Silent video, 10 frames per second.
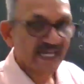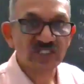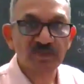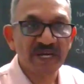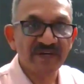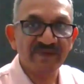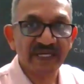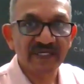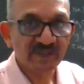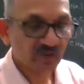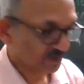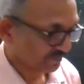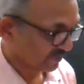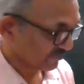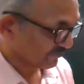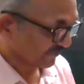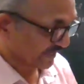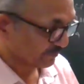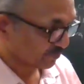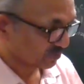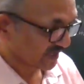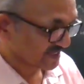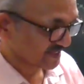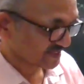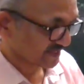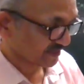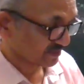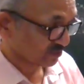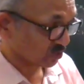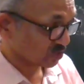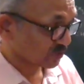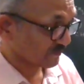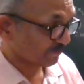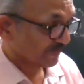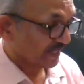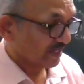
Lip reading: Explain why. You'll find both answers in your notes.